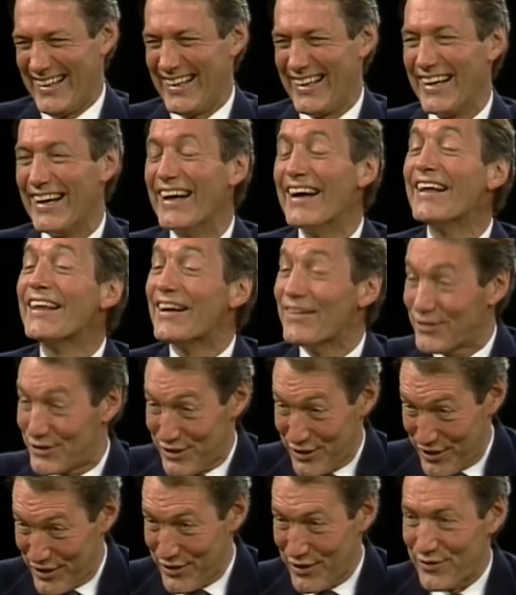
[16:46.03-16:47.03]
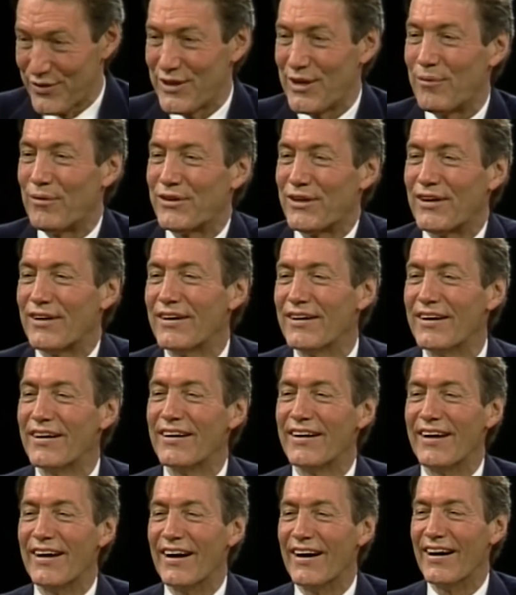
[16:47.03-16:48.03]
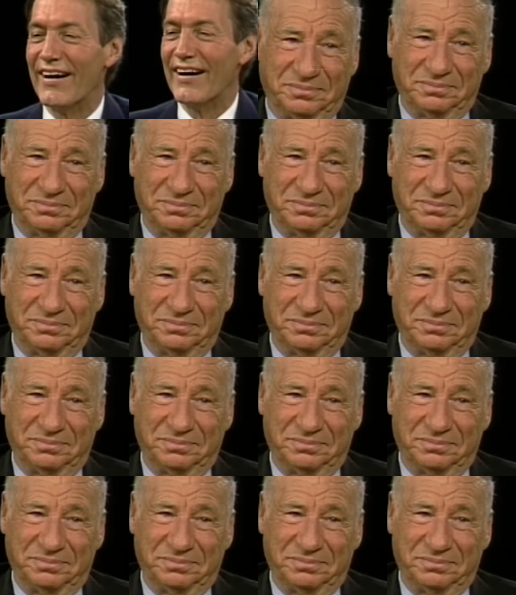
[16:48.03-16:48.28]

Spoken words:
was the beginning of the beginning of it.